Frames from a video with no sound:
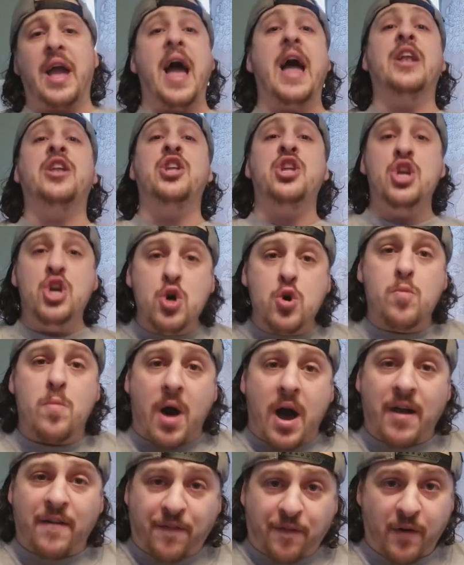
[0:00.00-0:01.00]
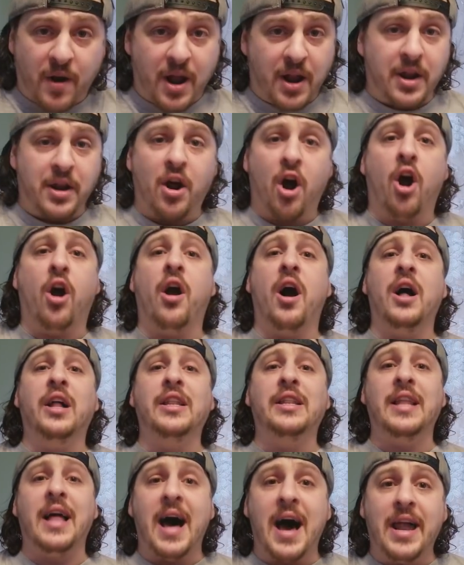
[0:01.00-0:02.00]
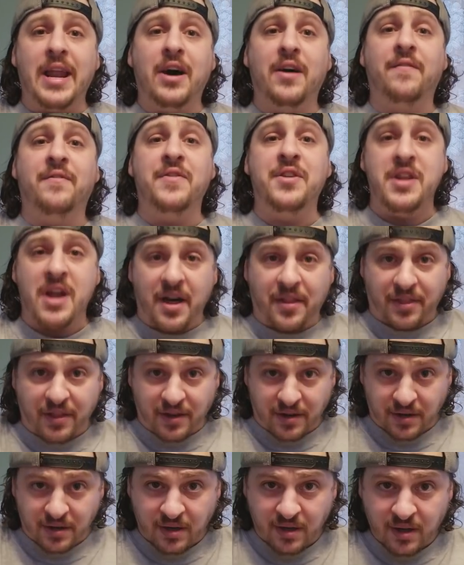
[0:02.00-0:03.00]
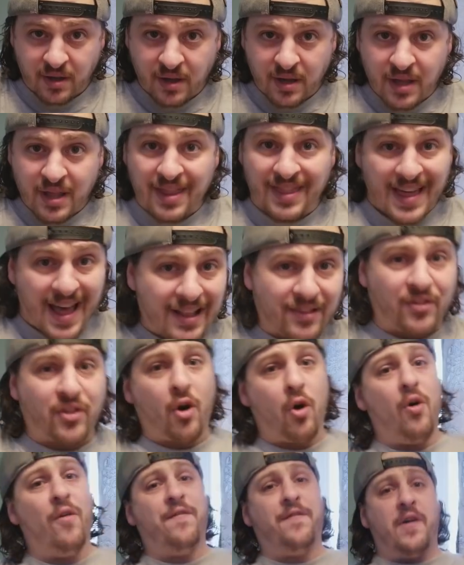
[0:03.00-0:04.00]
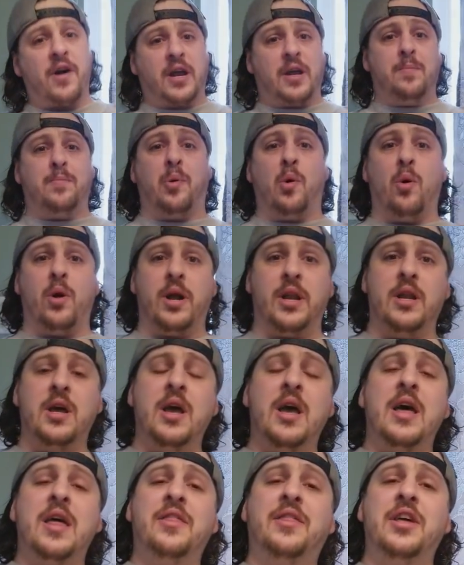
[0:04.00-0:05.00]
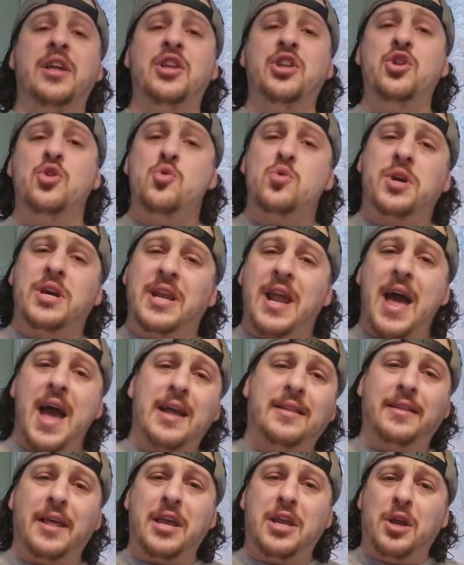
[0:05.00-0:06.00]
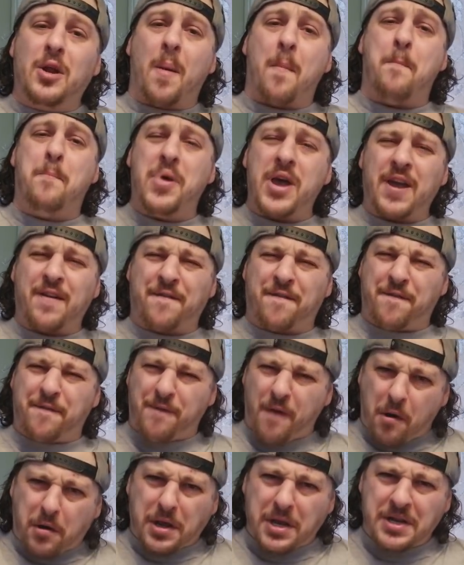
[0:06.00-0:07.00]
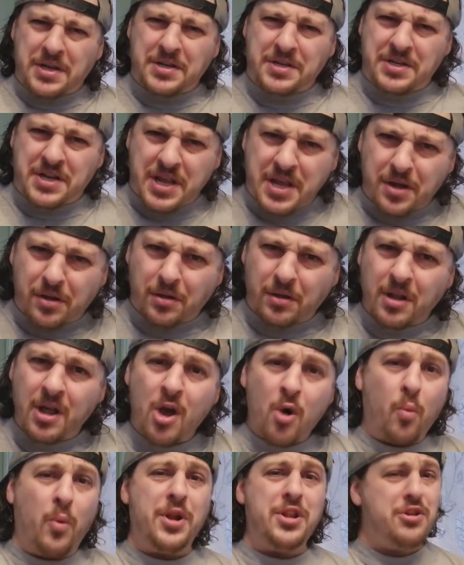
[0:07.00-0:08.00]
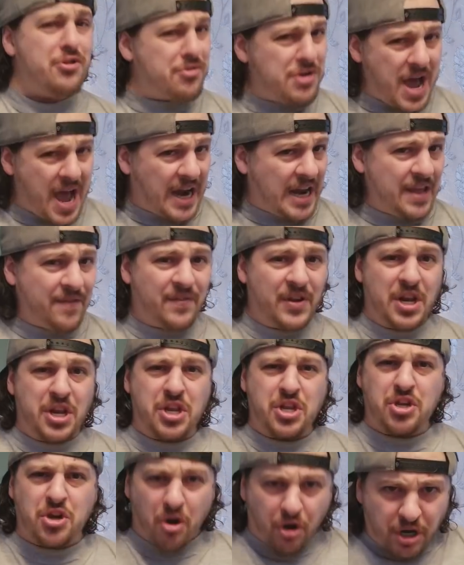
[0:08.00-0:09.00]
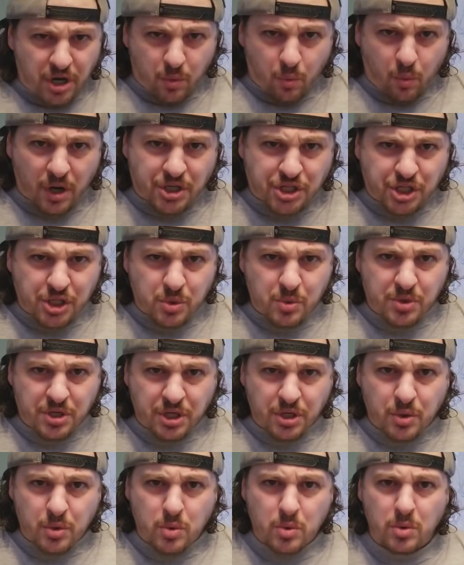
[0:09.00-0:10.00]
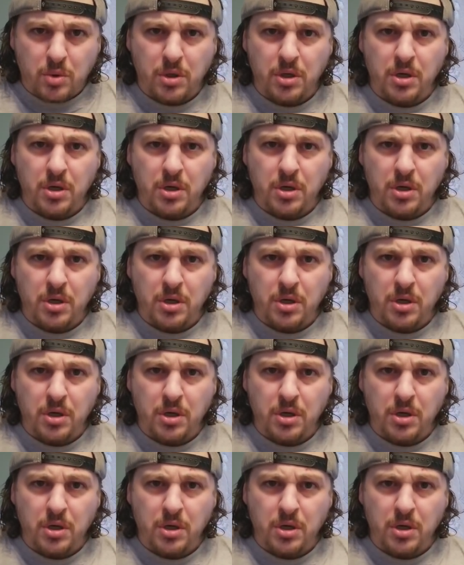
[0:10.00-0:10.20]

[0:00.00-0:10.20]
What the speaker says: And you, my friend, are a lot of nothing. That's the whole fucking point. That you can act like you're a big fucking deal when you're not even good at what you do.